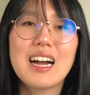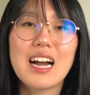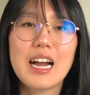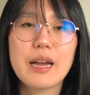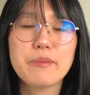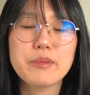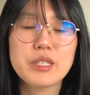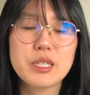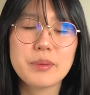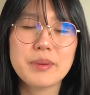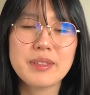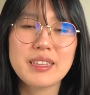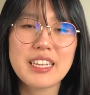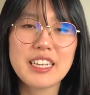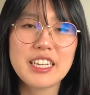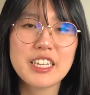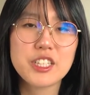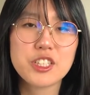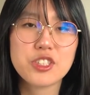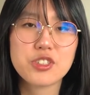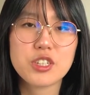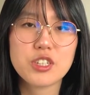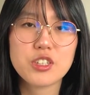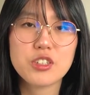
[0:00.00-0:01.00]
I'm someone that
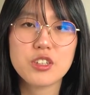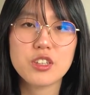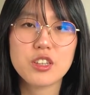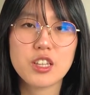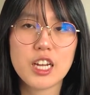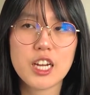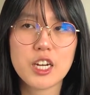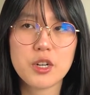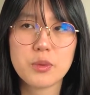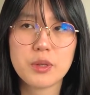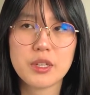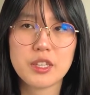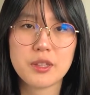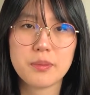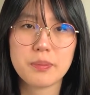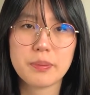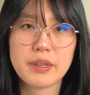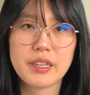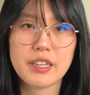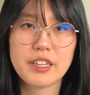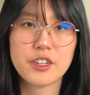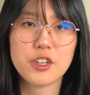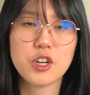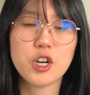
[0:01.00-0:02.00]
can struggle a lot with
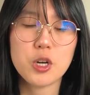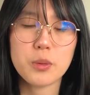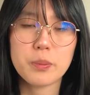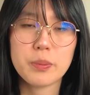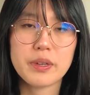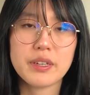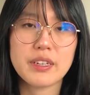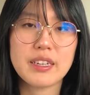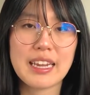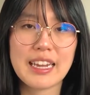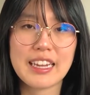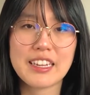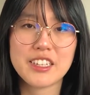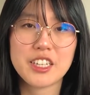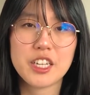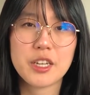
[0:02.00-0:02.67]
being open and